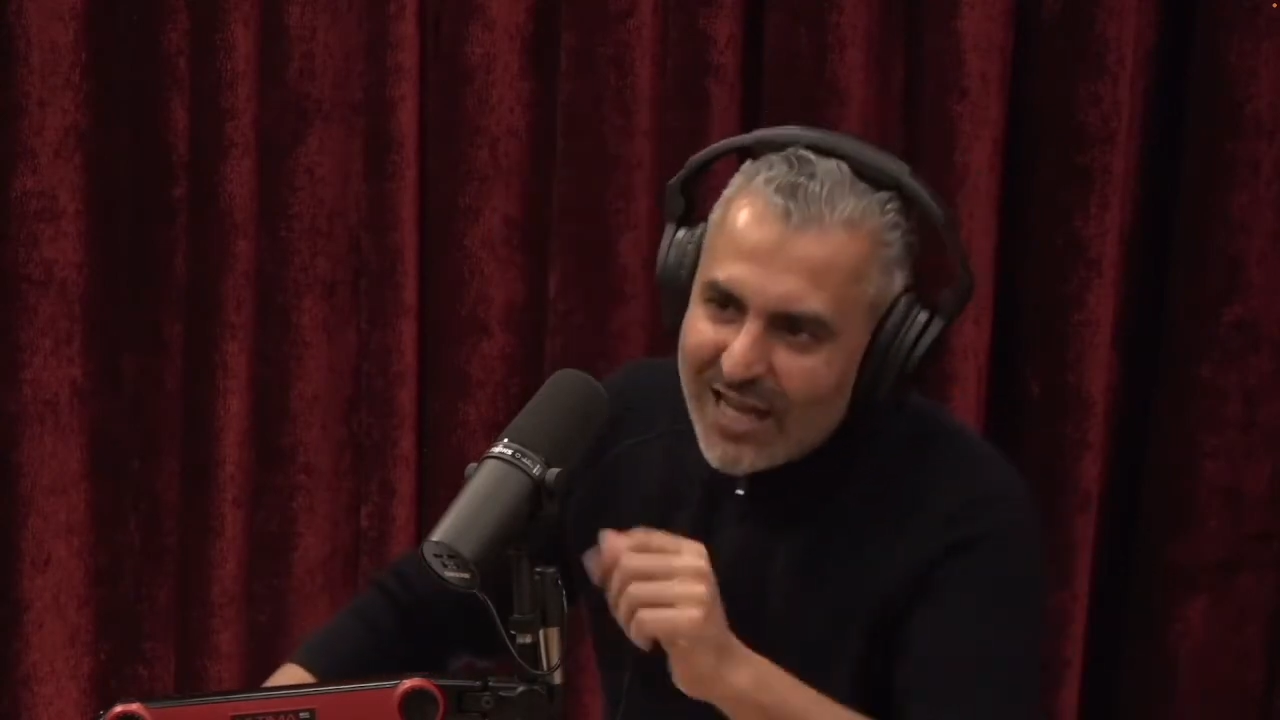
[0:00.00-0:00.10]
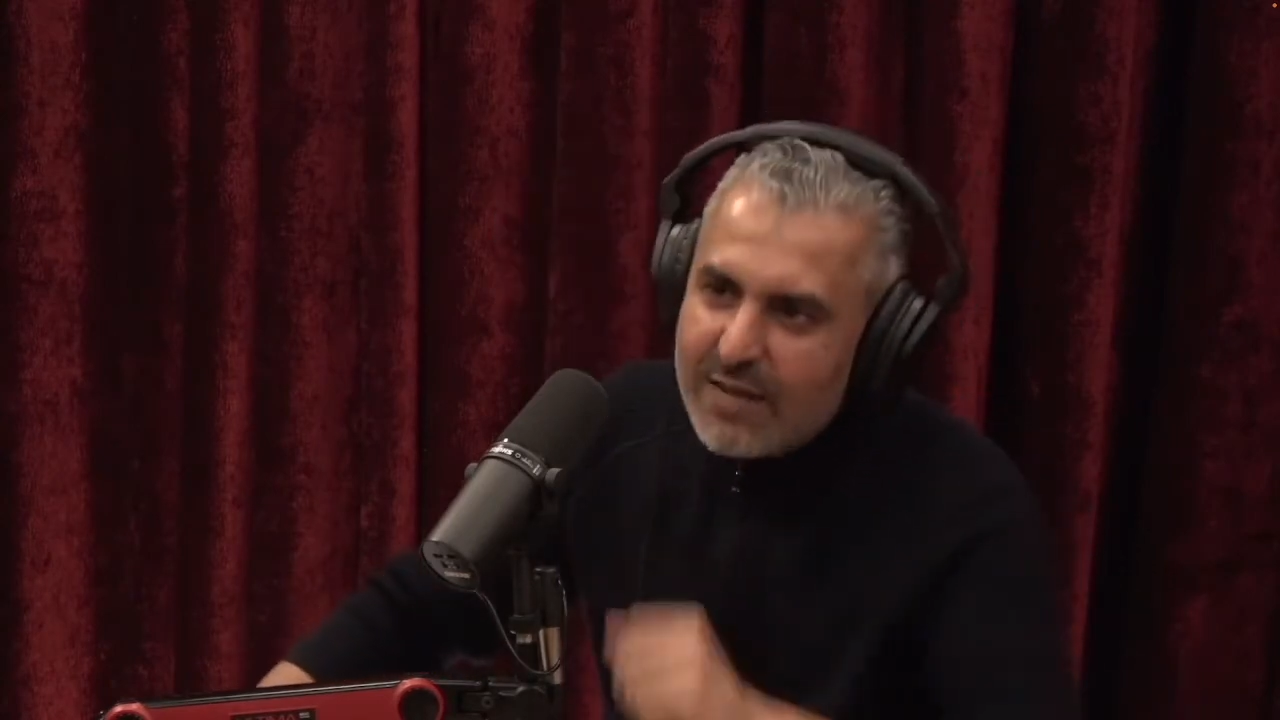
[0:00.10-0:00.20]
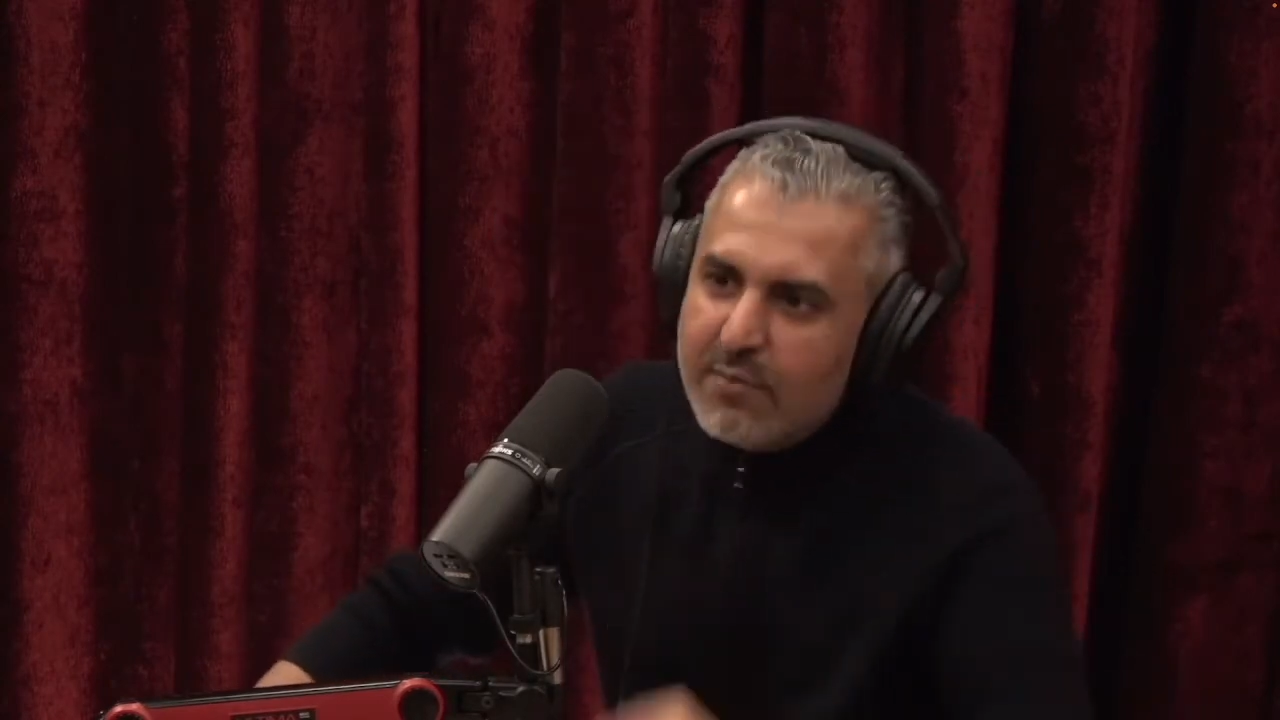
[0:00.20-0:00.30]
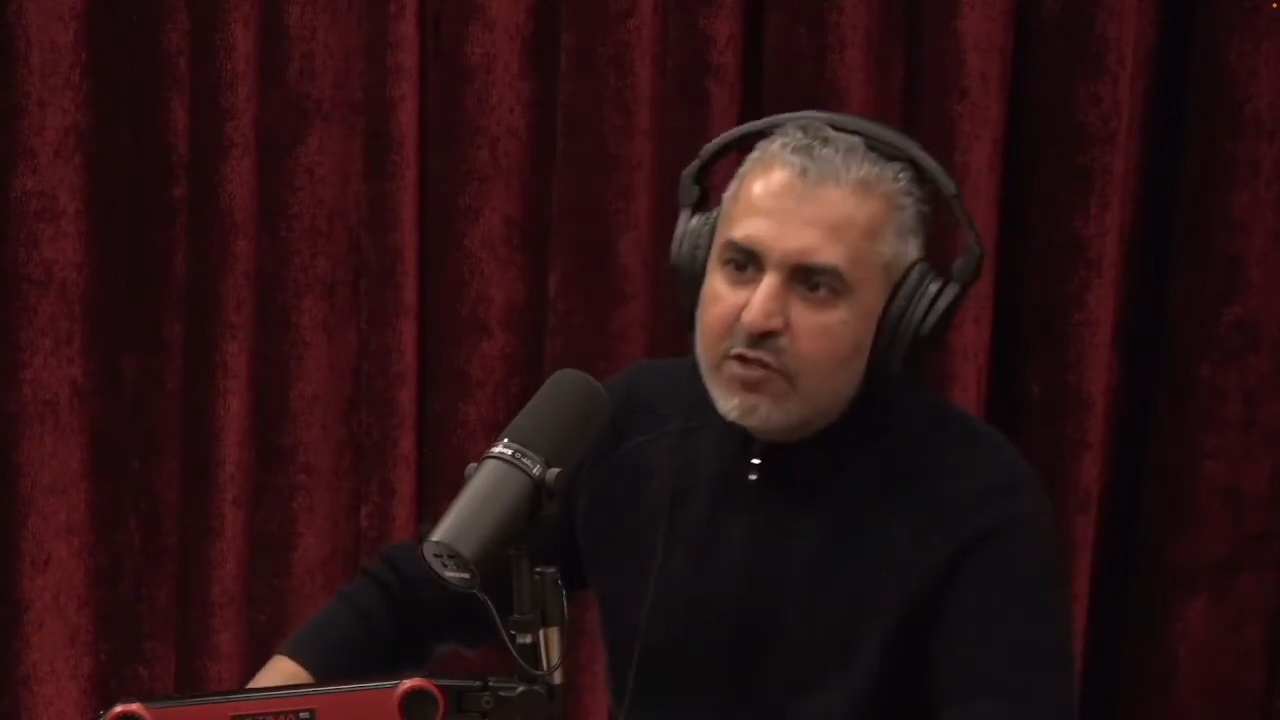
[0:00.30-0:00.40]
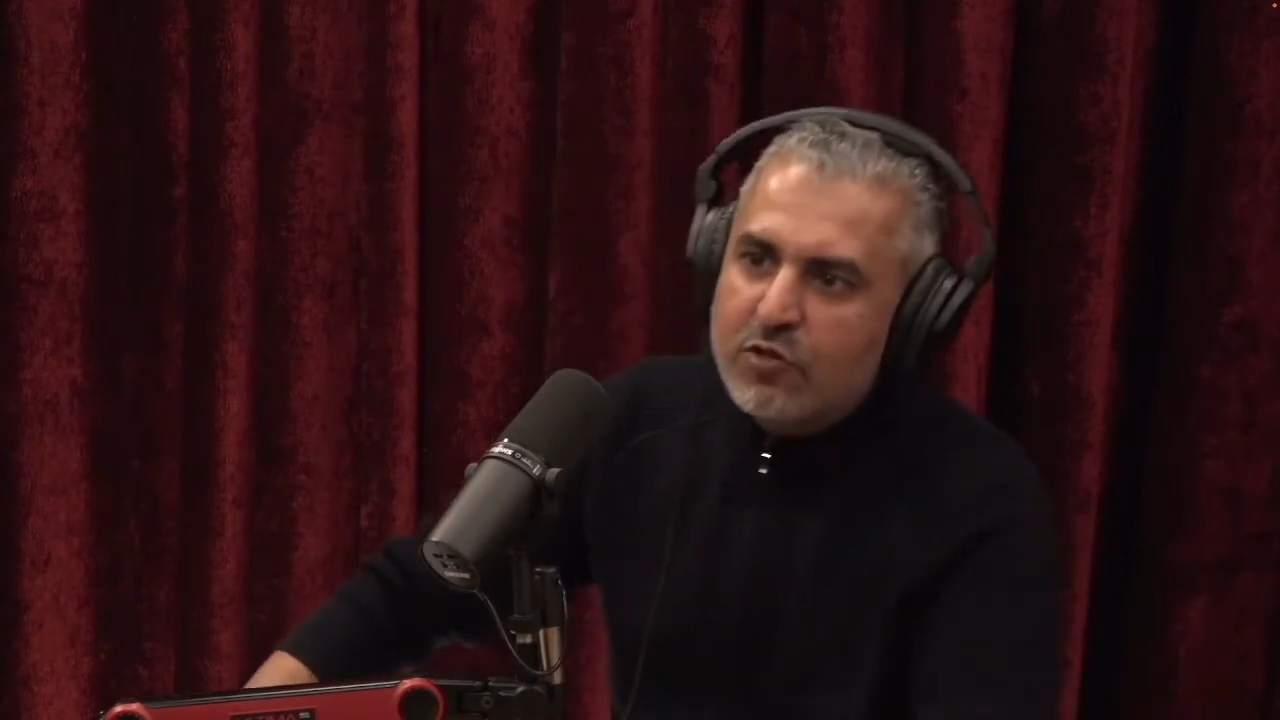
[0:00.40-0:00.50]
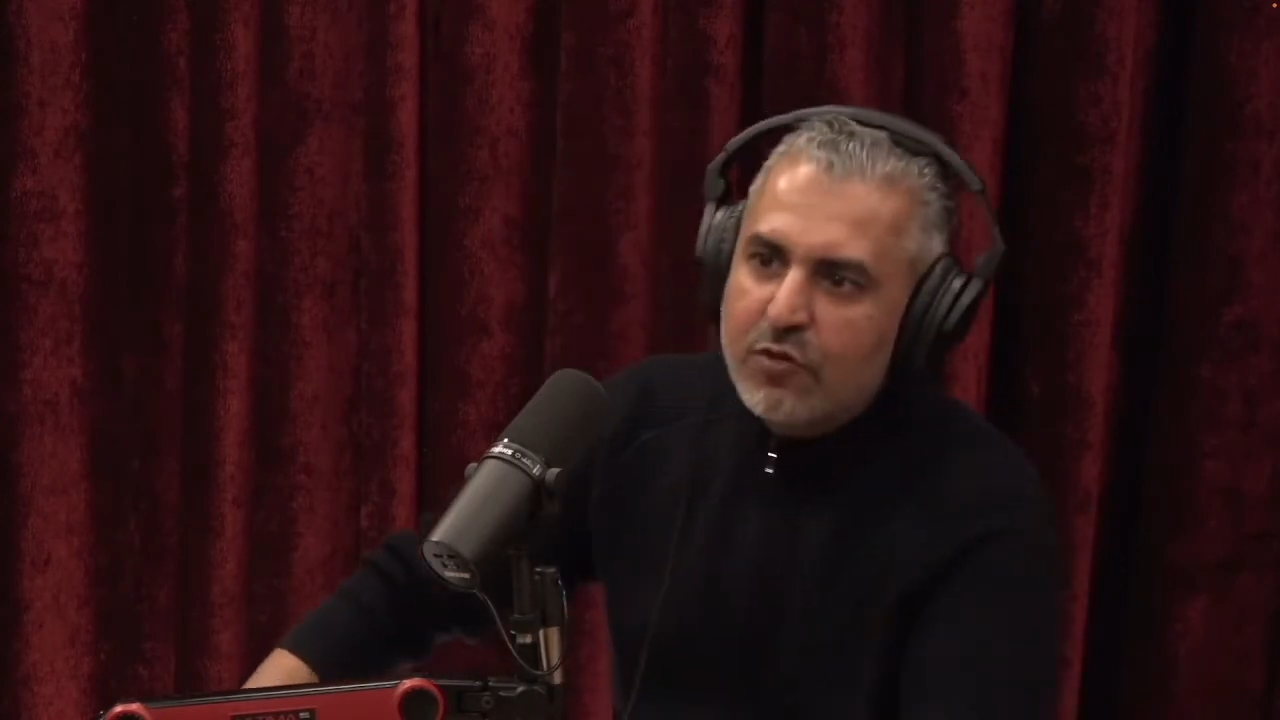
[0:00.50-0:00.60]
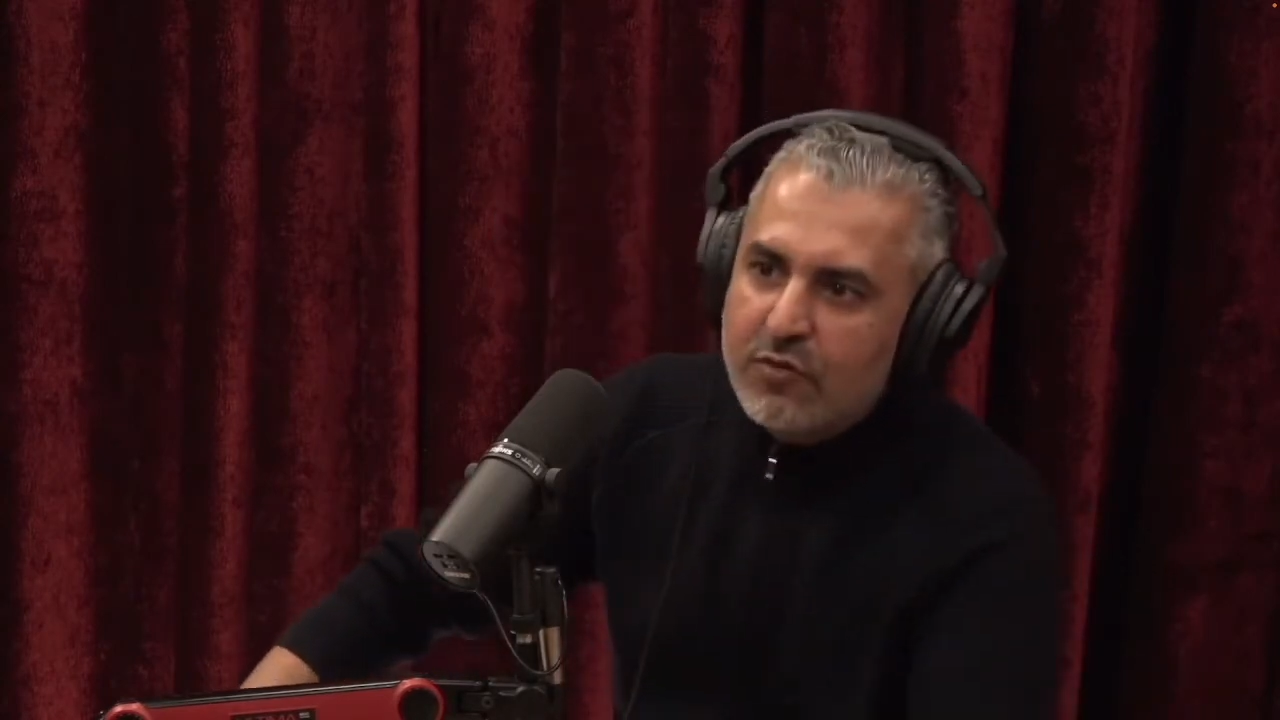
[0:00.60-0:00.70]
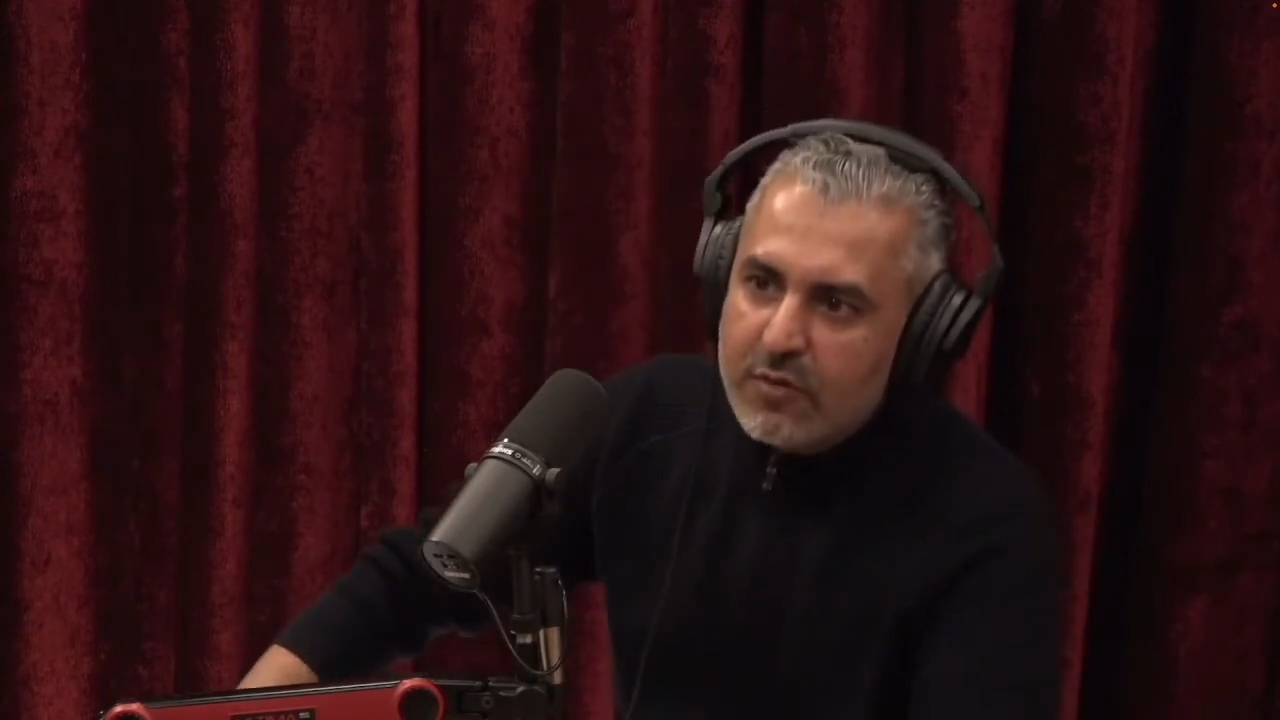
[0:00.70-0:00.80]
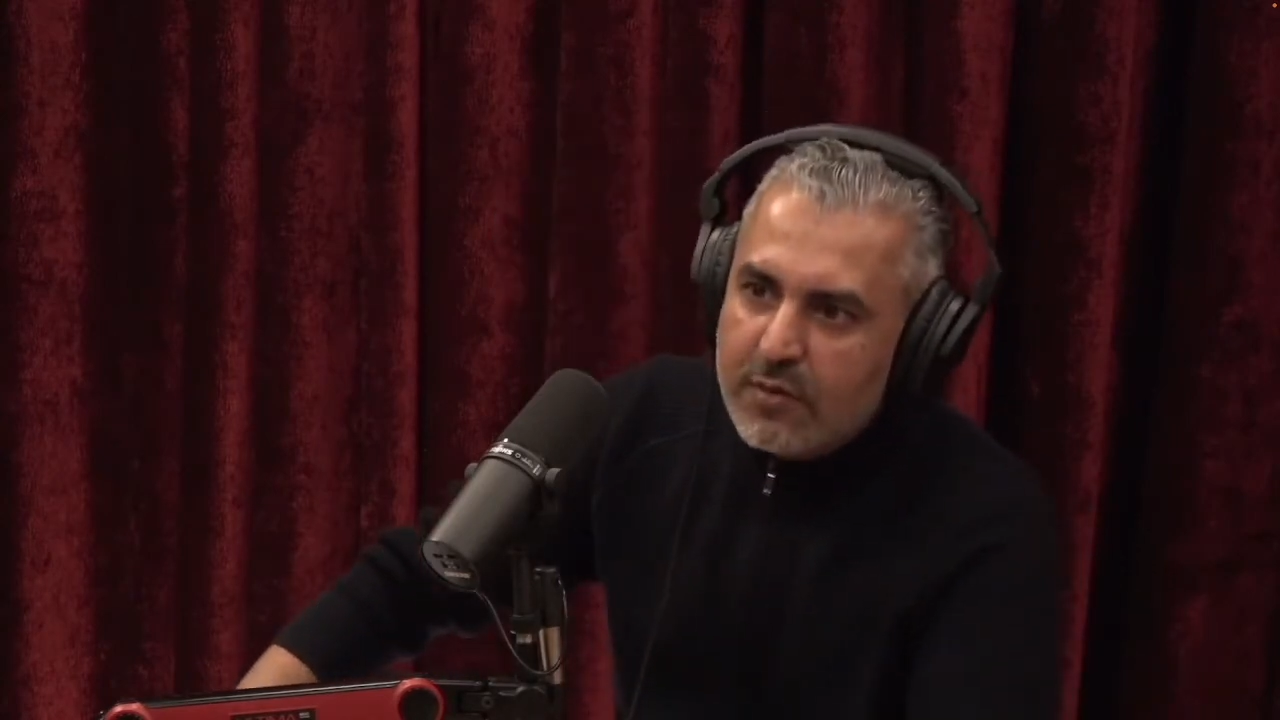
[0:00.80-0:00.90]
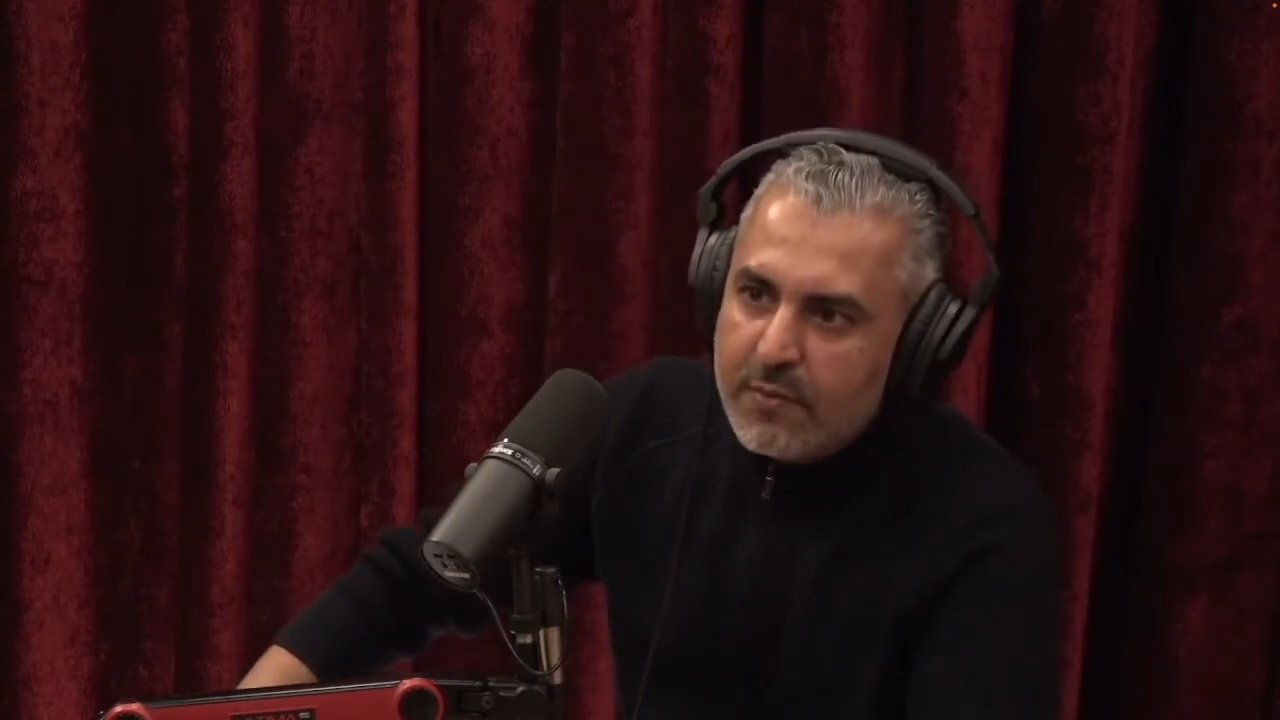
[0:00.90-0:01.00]
telling me the
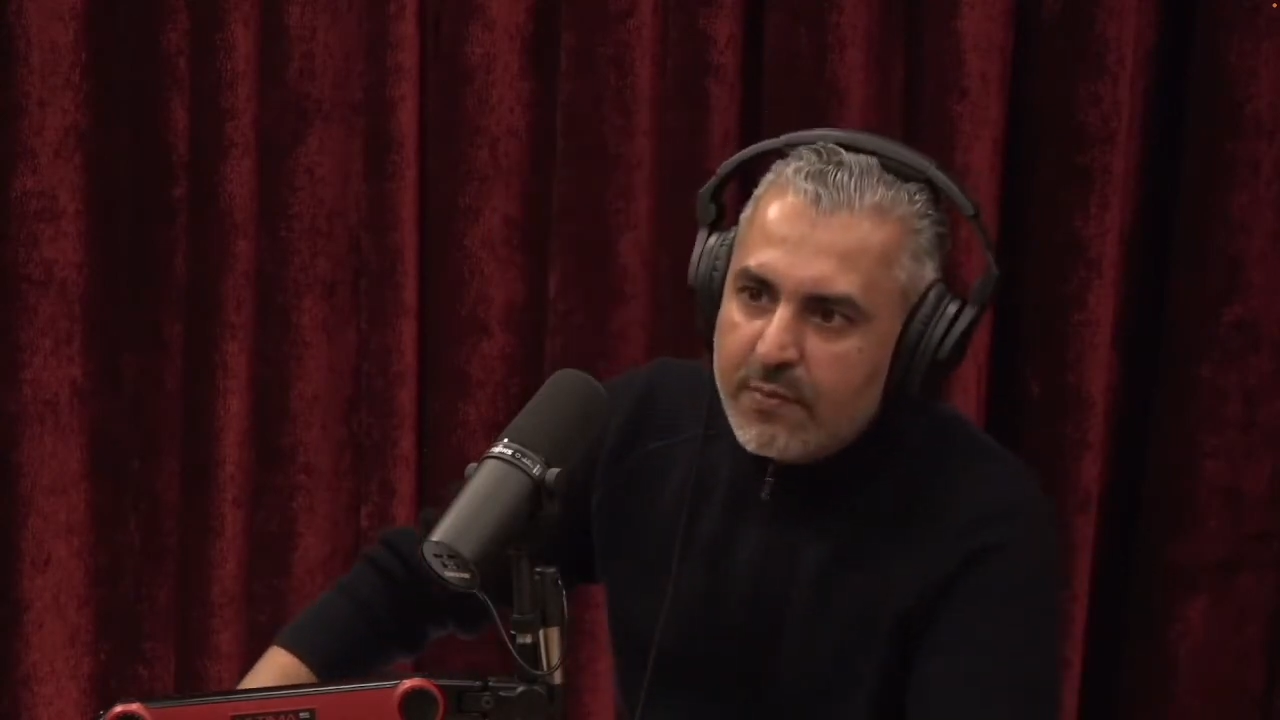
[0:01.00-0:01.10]
truth.